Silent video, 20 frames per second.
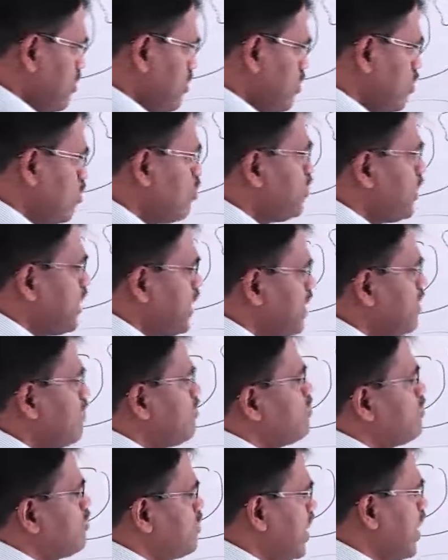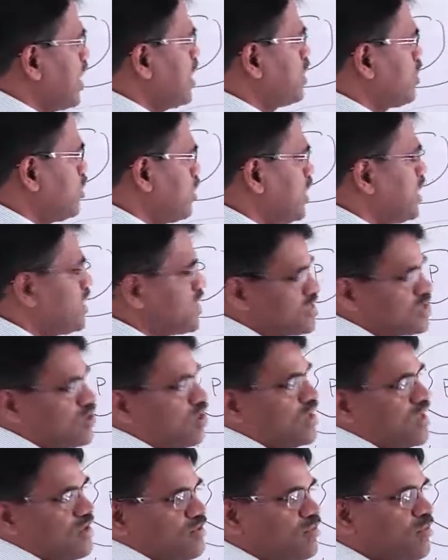you believe that it does
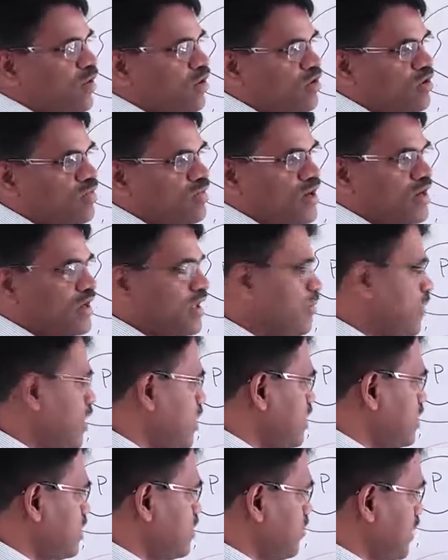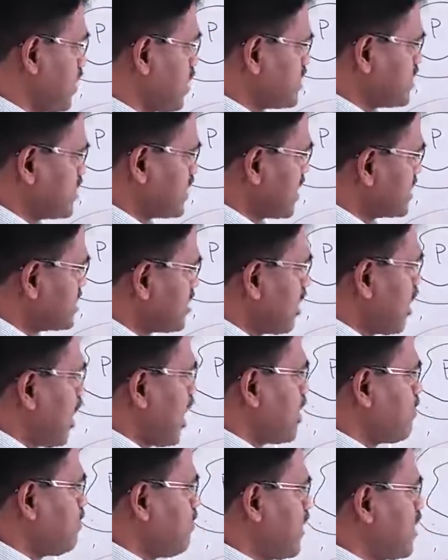not have a polynomial time algorithm because it has
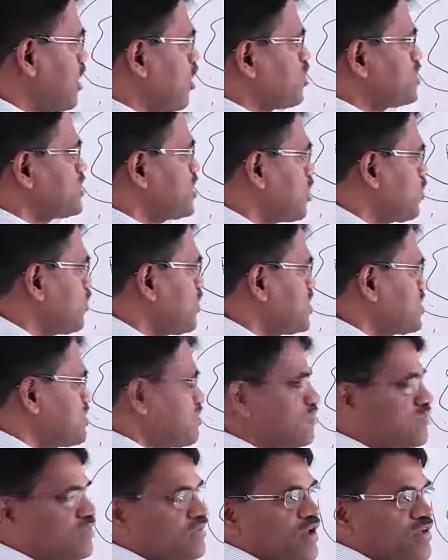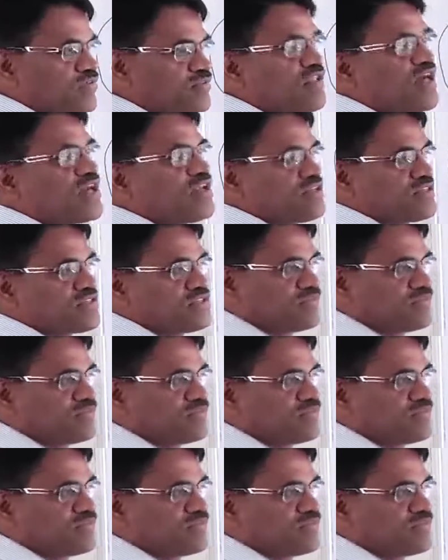a big consequence if there is.